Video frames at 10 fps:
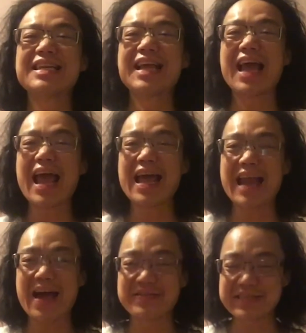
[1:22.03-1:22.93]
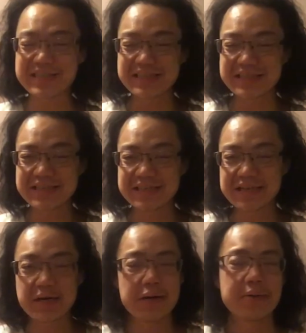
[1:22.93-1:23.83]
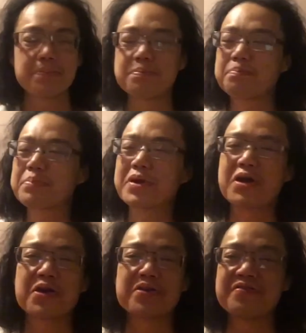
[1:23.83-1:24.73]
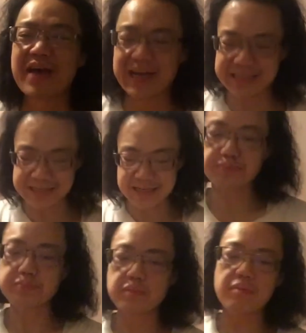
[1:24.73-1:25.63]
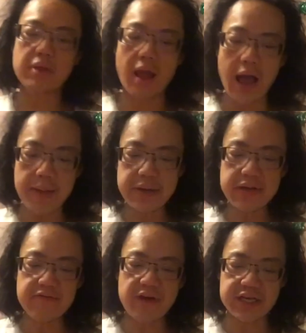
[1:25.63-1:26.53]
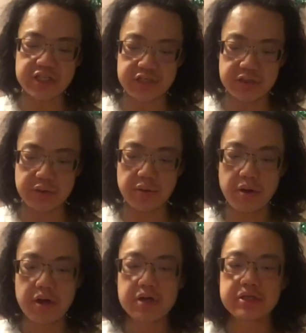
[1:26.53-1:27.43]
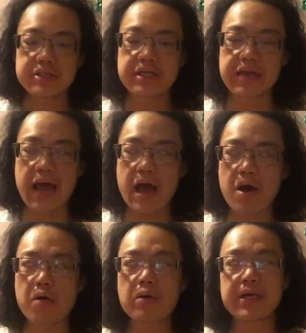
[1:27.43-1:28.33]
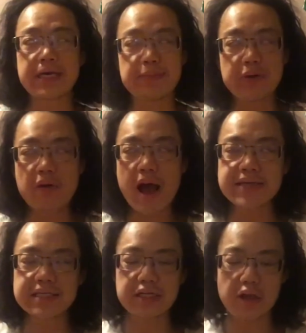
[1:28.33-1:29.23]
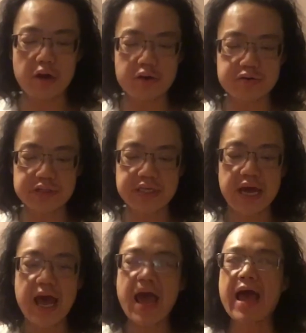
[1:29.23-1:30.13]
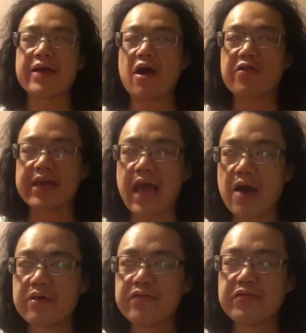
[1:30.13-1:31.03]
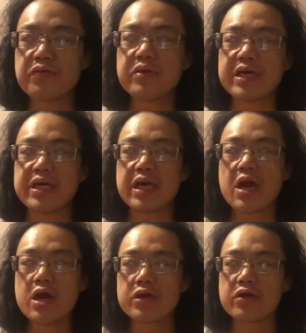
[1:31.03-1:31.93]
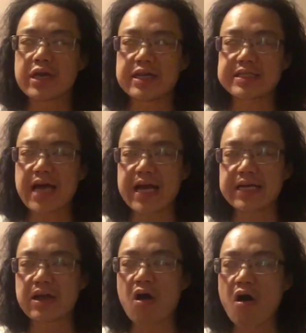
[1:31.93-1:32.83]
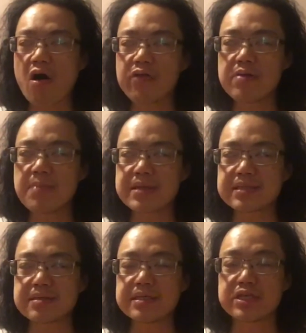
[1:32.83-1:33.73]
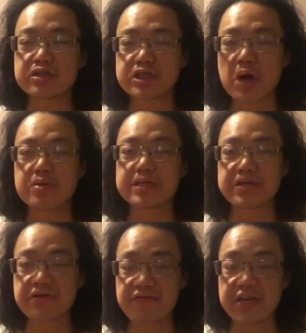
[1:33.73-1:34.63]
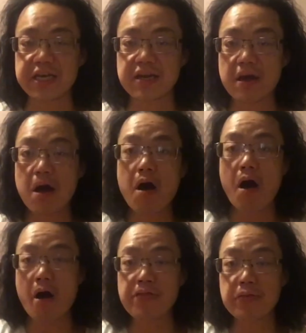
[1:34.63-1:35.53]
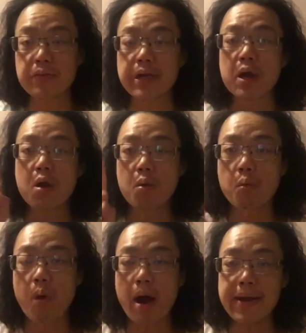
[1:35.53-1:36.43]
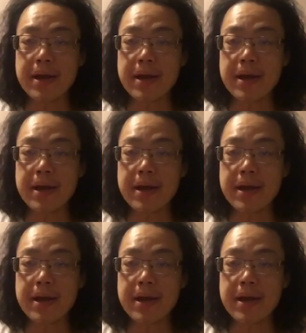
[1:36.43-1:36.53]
and out. Perfect. I'm going to invite you to now keep your eyes closed, and on the count of 3, you're going to tighten all the muscles in your toes and your feet. On 3. 1,